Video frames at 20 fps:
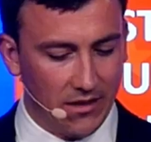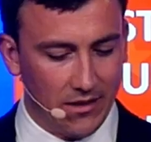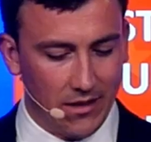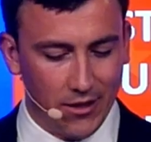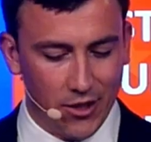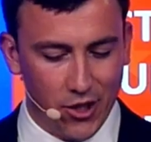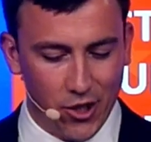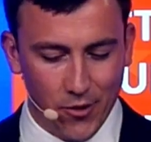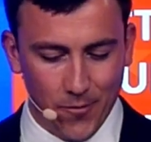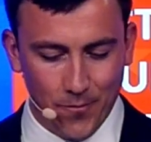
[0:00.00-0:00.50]

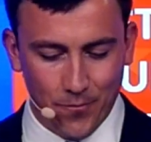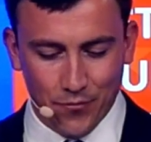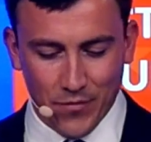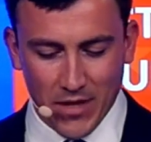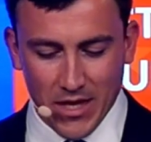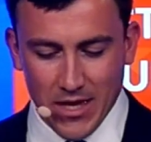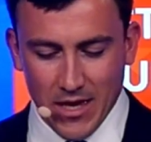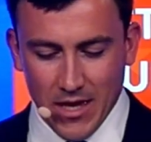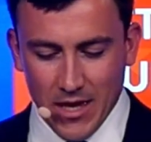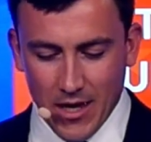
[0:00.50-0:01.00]
Thank you.
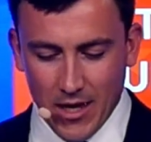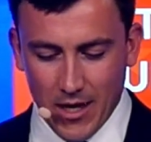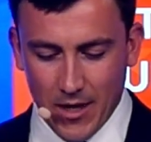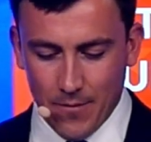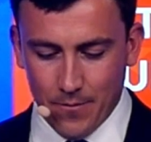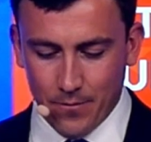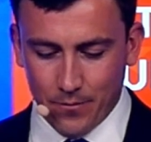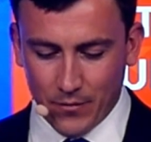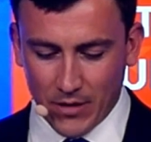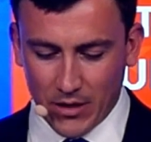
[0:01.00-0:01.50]

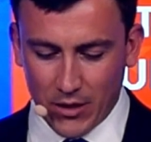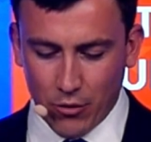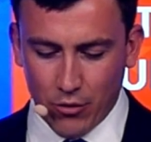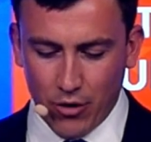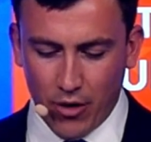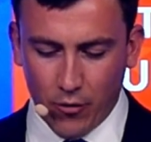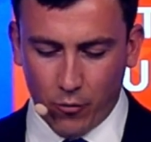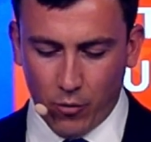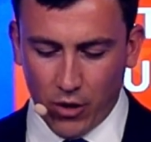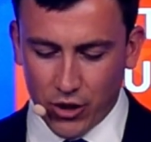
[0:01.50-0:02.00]
So
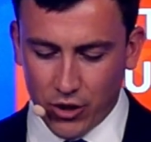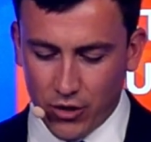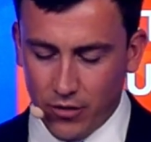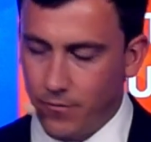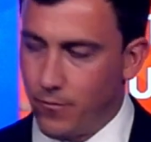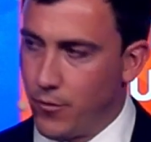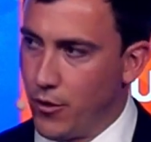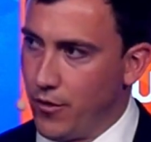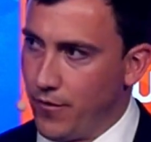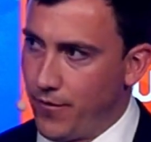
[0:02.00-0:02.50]
another
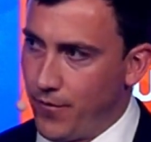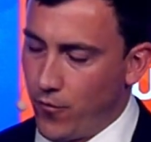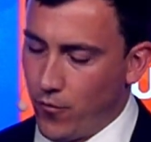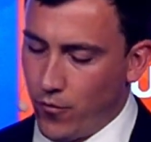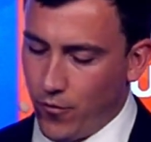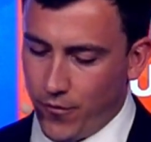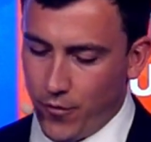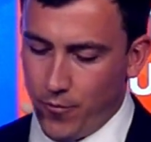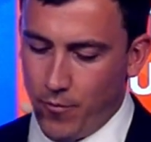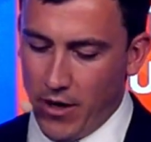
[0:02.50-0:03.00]
question
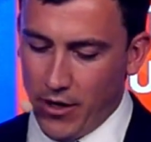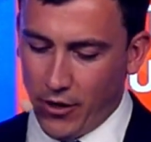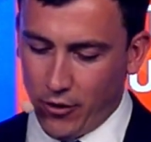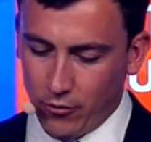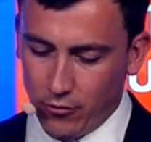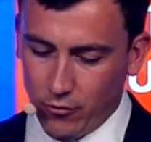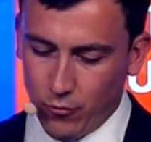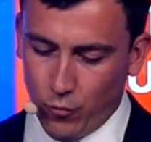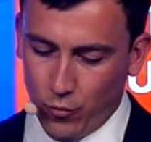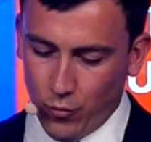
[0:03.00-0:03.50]
for
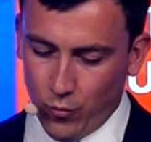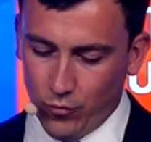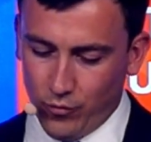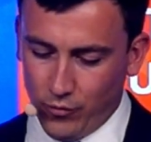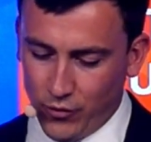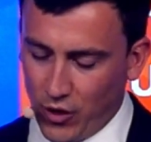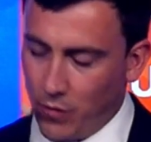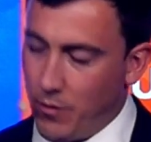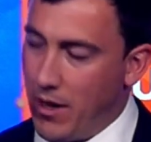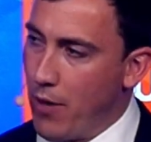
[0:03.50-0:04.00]
Michael,
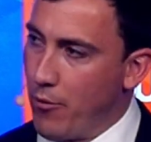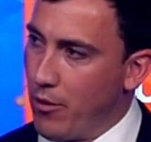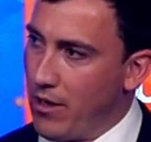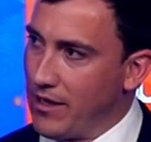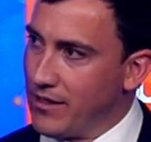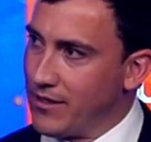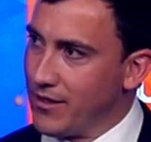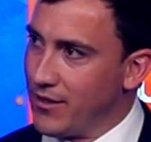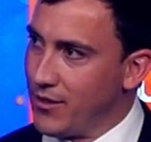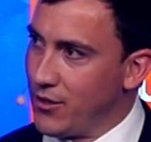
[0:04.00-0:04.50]
somehow
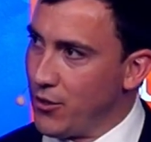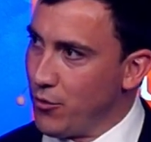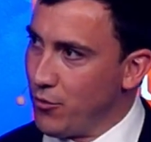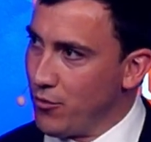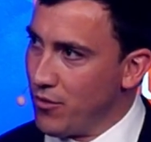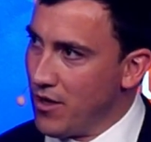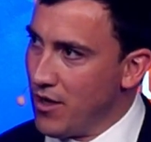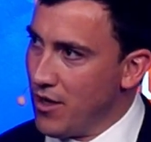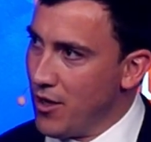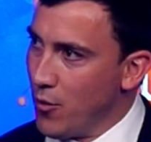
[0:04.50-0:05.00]
related
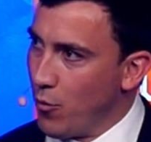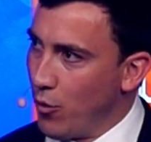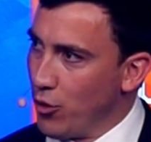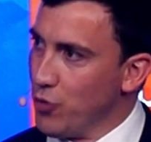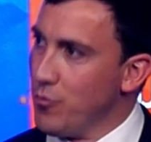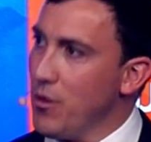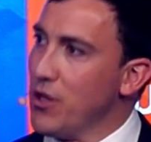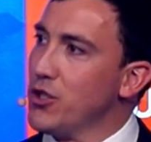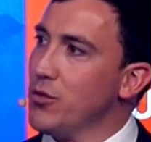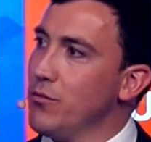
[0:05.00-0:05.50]
to what
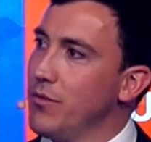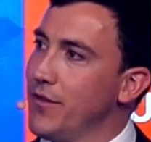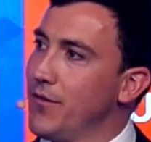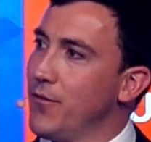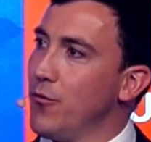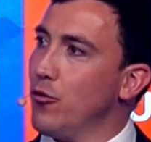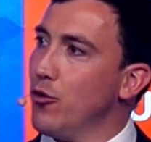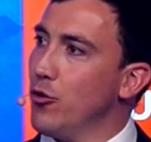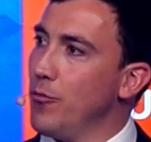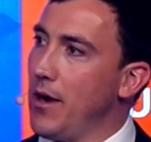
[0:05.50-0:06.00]
you mentioned
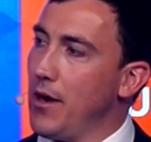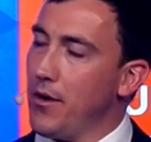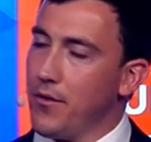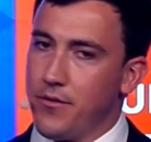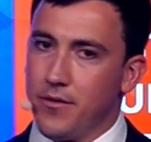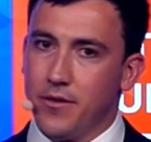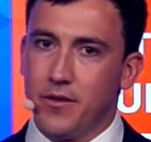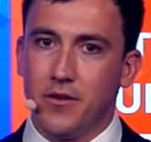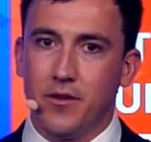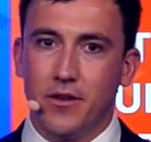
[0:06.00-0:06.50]
before
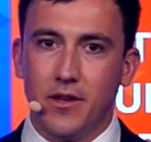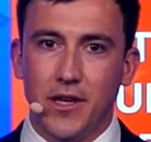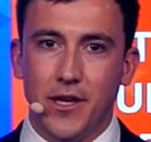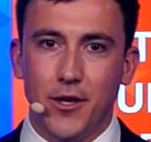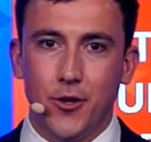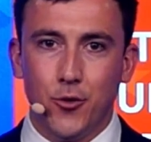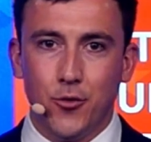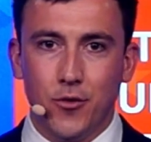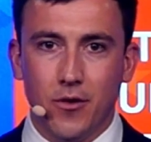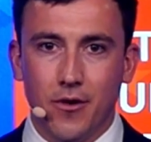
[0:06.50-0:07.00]
about the
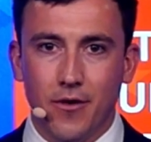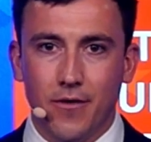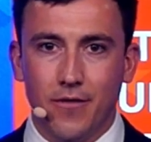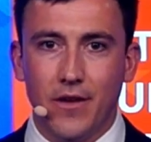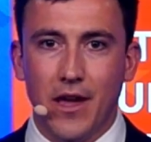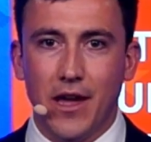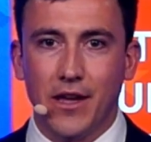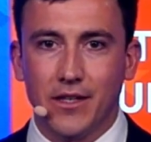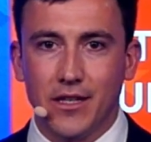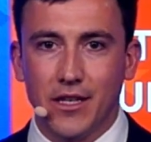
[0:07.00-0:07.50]
EU
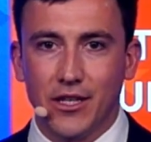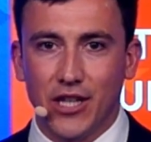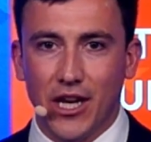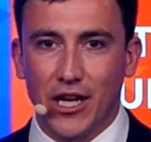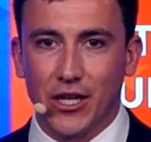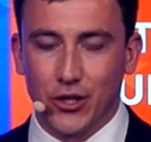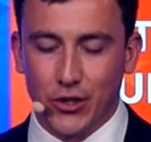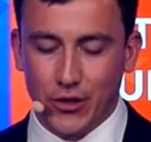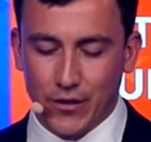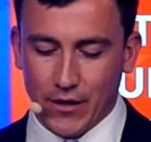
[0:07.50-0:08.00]
VAT
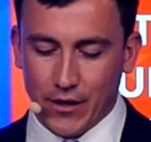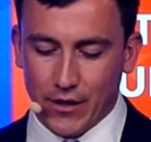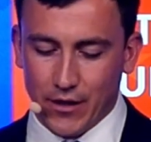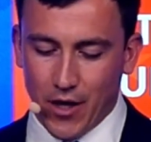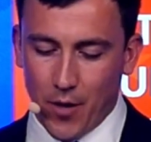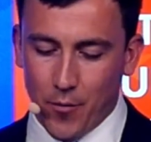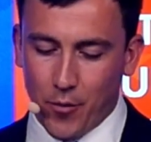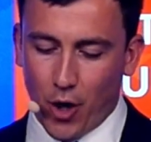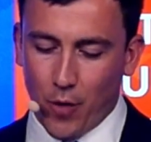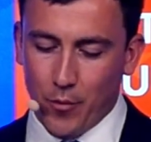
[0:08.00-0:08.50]
changes
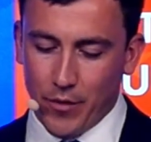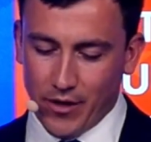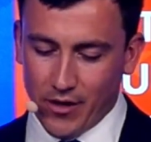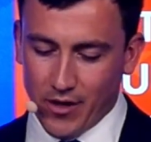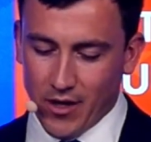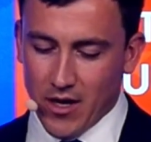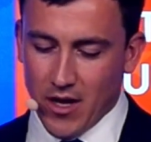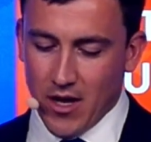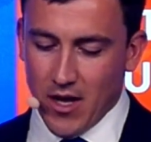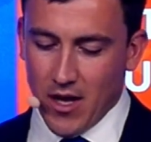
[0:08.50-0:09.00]
upcoming.